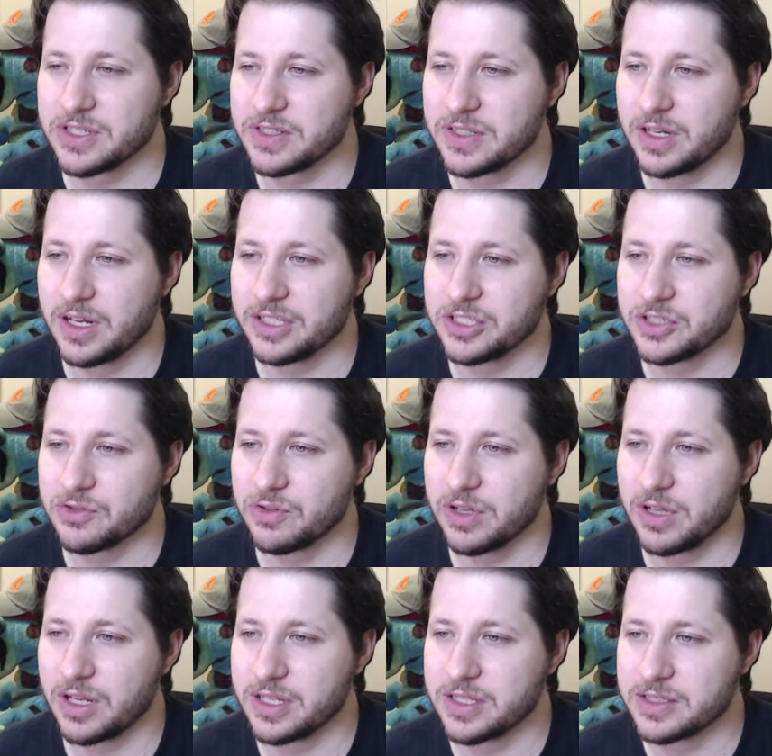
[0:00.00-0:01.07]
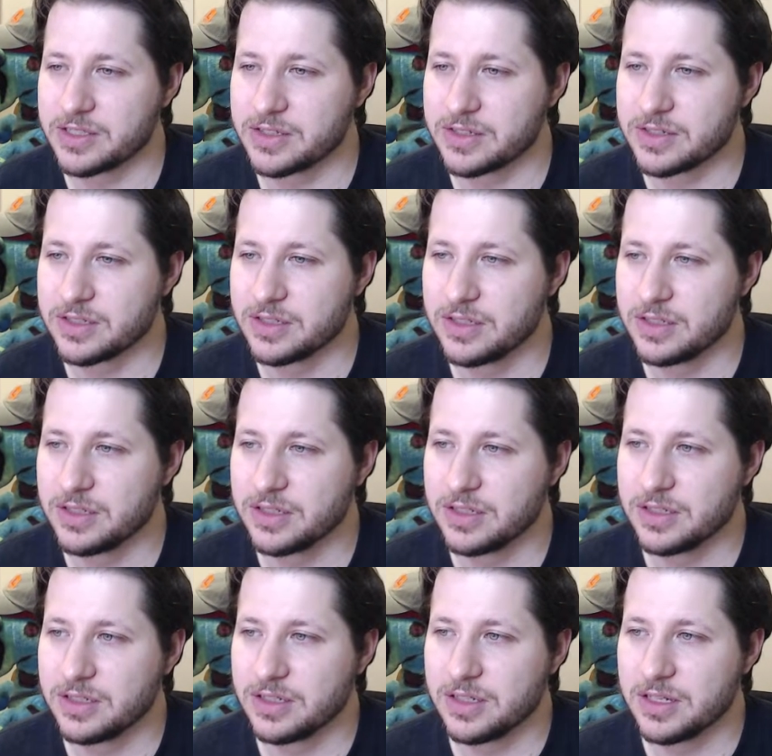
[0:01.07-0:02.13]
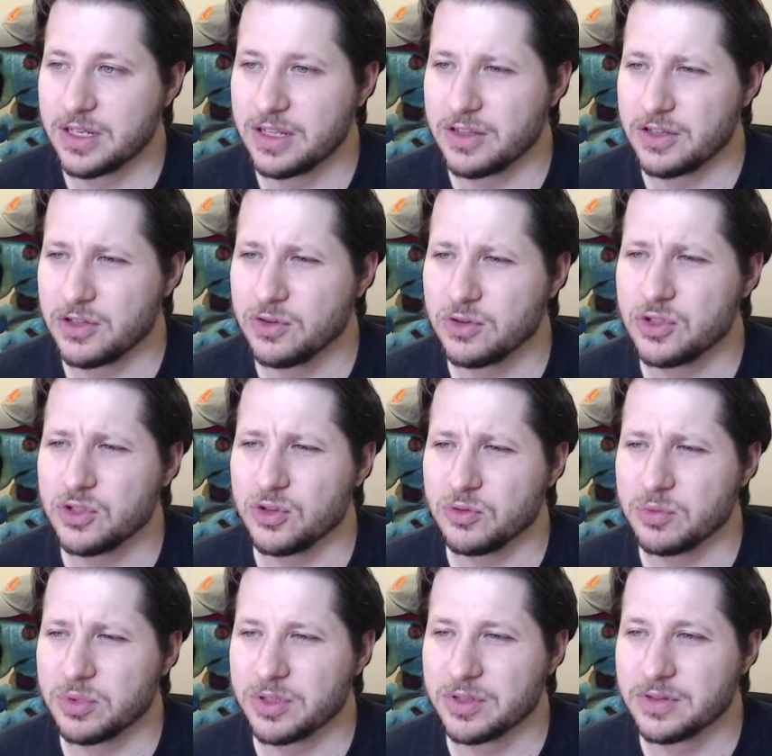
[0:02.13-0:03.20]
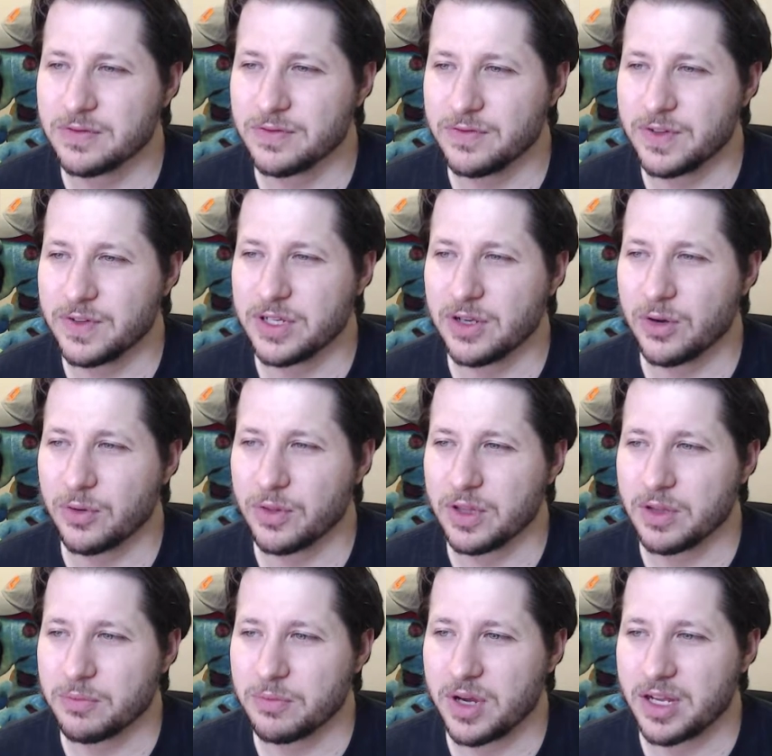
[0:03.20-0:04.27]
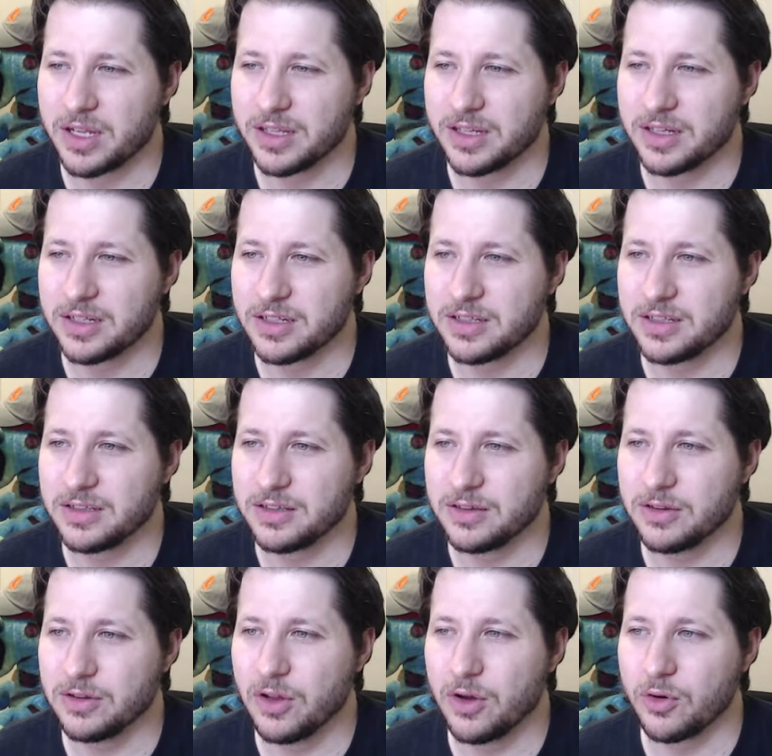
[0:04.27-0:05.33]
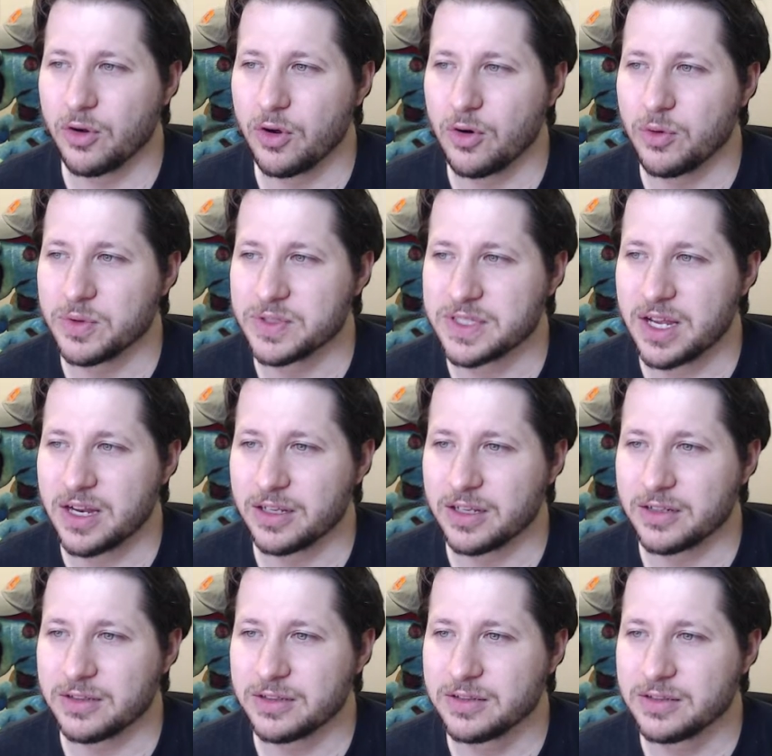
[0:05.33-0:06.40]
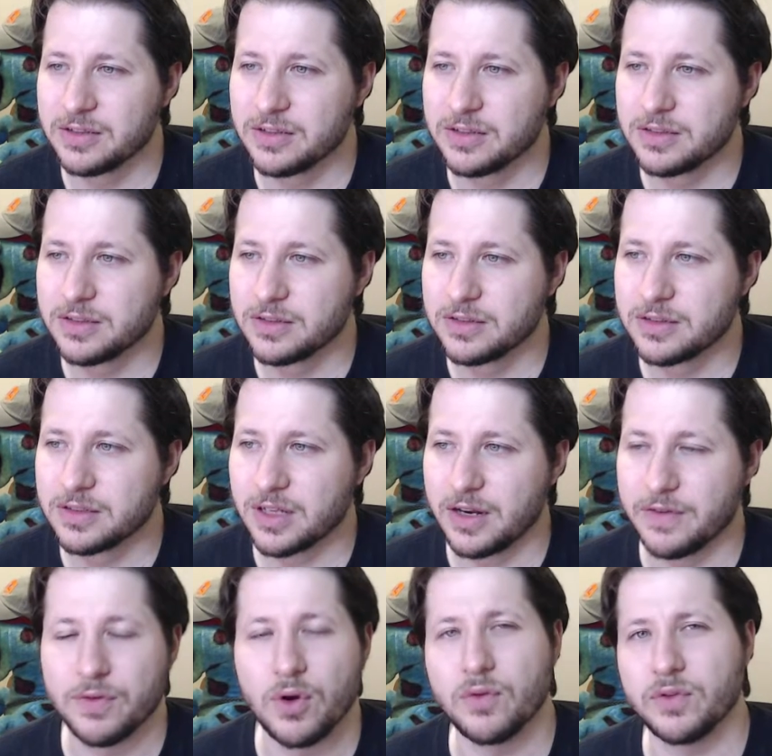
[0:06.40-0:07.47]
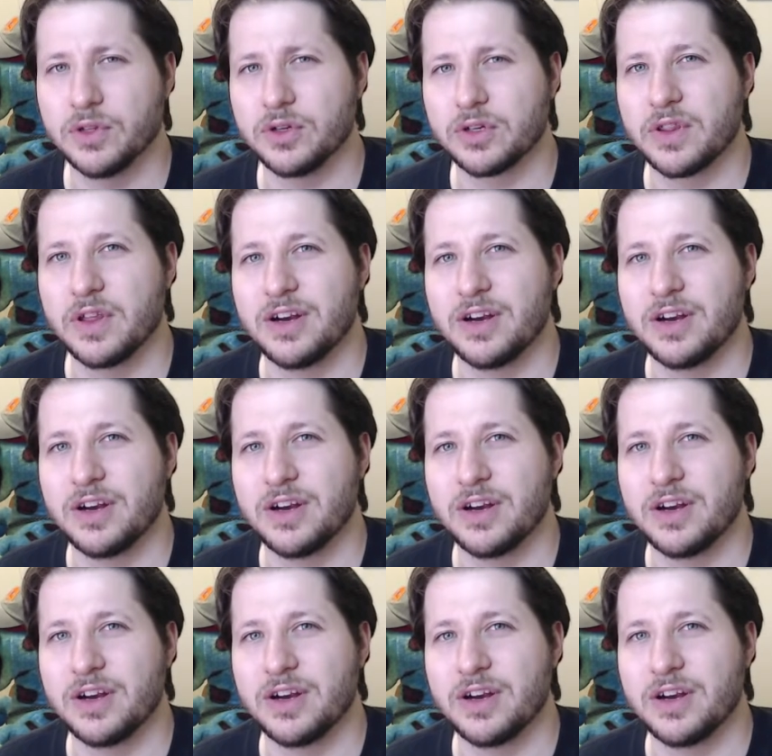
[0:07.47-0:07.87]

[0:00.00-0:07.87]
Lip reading: And I just realized in the YouTube video that my logo was getting kind of overlooked there.